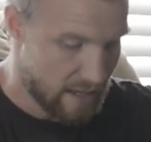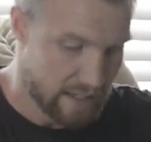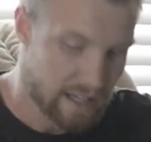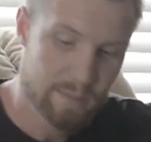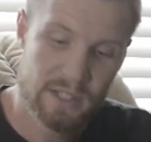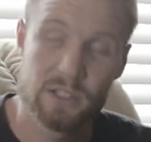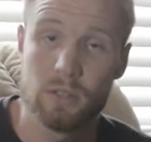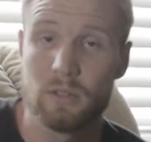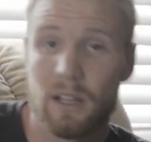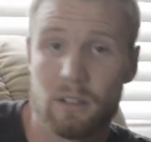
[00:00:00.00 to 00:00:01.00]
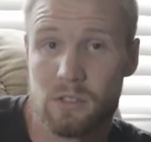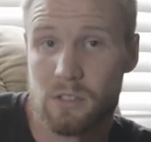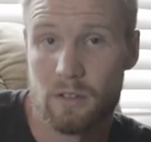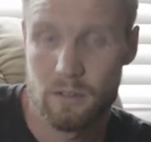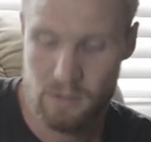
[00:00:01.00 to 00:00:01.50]
It comes in two colors.
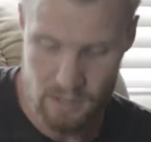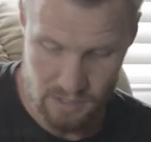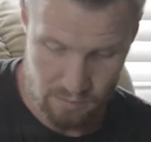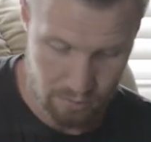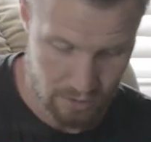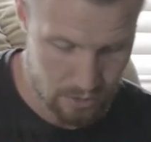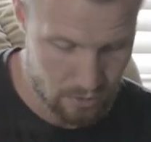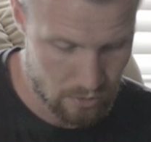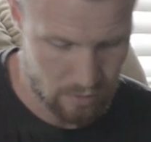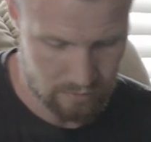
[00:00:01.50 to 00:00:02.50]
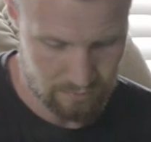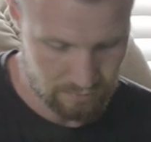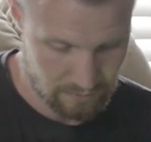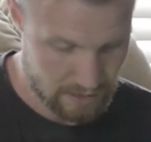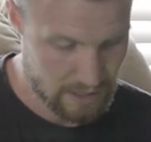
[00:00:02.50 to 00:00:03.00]
So there's this blue,
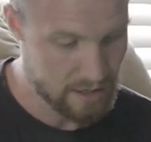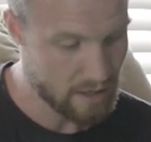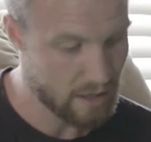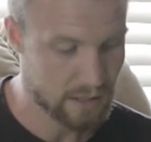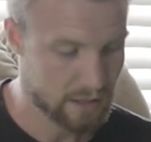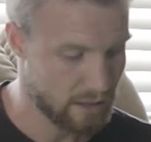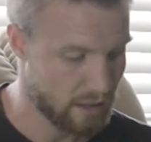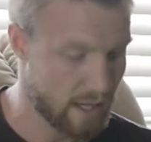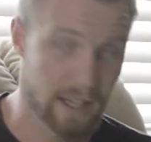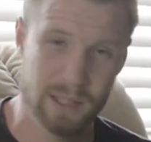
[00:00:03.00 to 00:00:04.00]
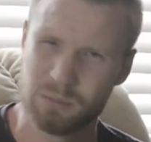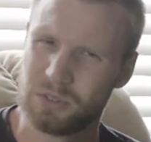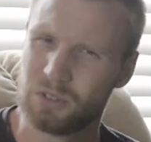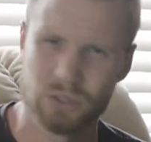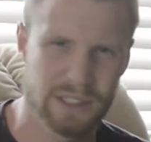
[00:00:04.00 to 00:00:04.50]
neon,
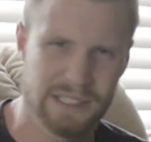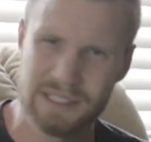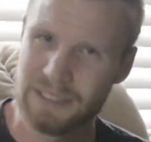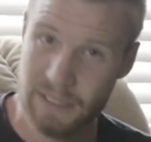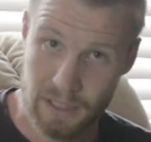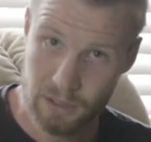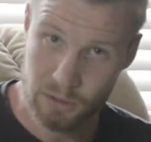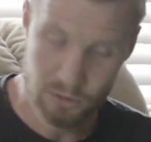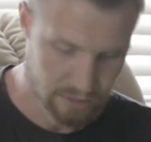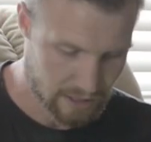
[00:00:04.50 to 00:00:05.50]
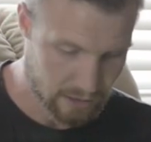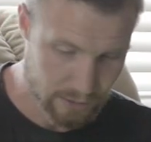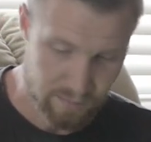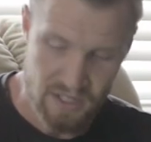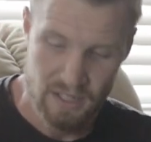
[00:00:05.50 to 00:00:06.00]
lime, green, yellow
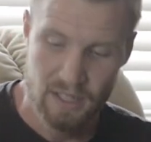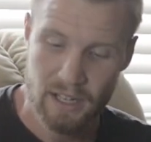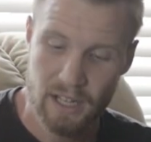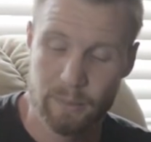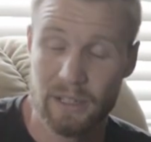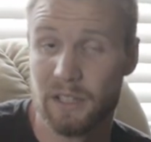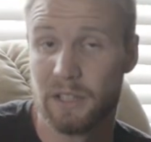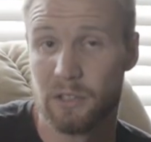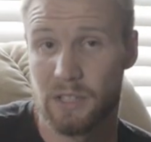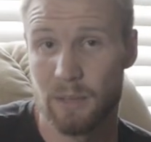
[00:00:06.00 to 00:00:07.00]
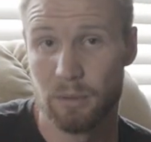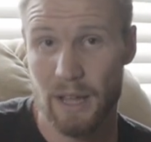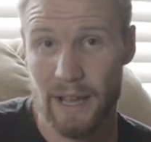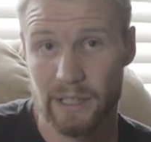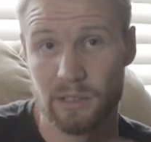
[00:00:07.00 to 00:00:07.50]
color, and then there's a
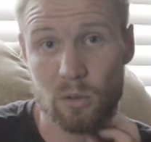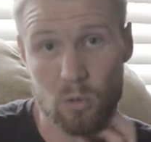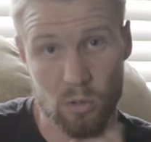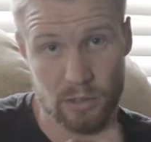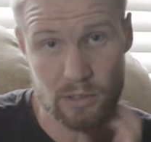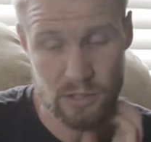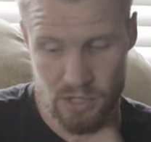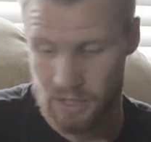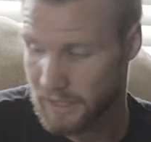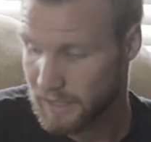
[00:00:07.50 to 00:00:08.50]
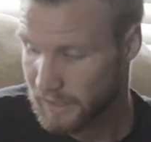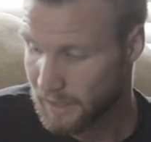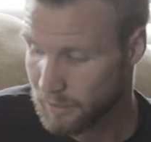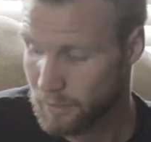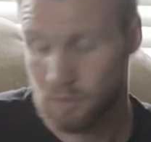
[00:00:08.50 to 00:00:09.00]
black and orange
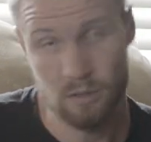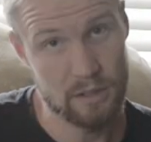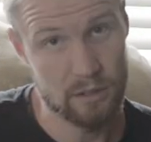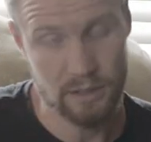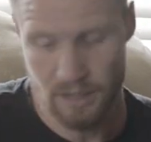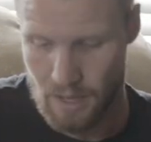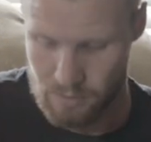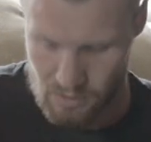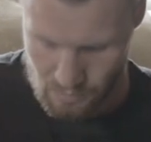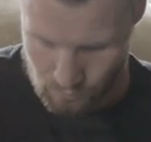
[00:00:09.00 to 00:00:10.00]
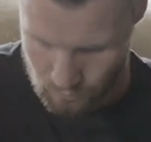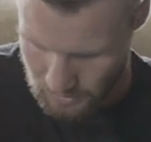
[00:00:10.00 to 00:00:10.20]
color. Those are the only options for